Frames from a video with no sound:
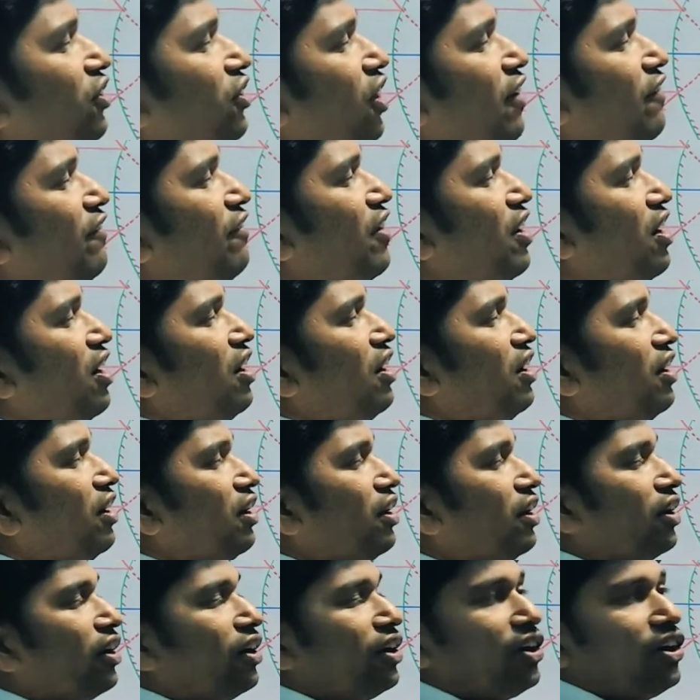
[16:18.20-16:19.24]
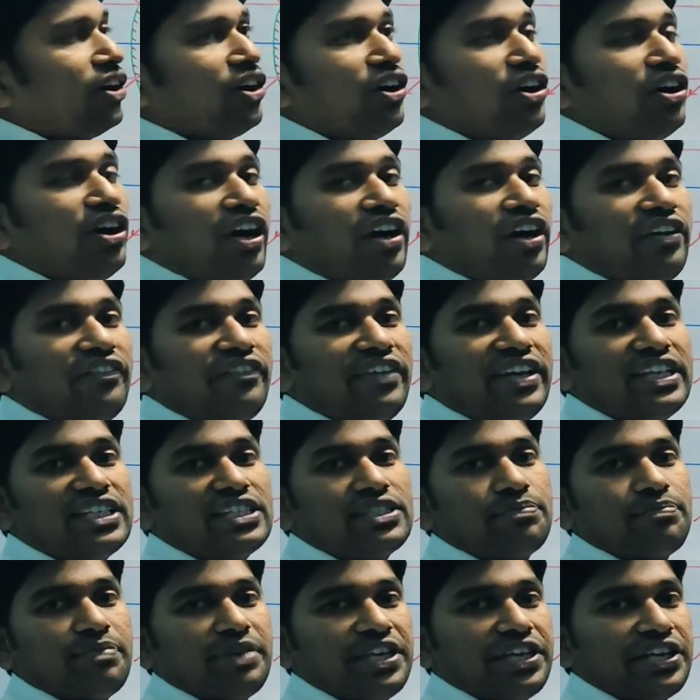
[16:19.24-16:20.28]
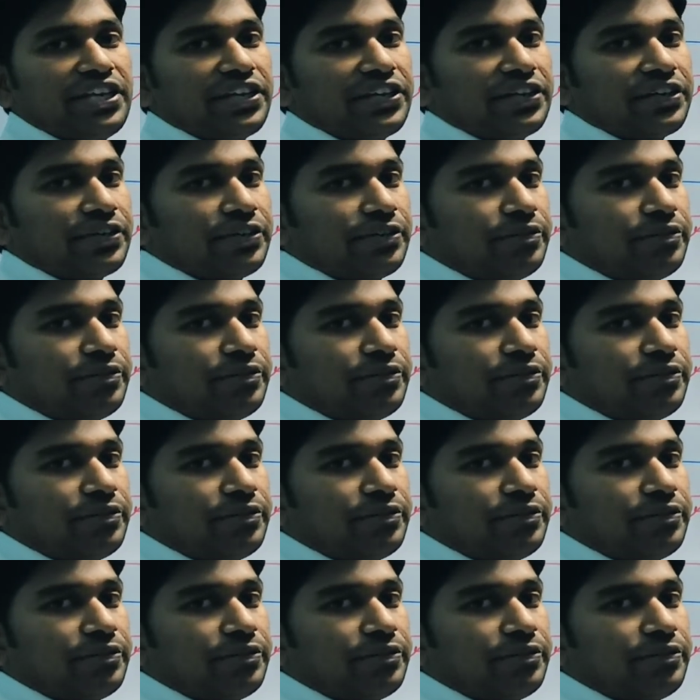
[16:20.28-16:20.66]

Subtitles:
of a convex mirror,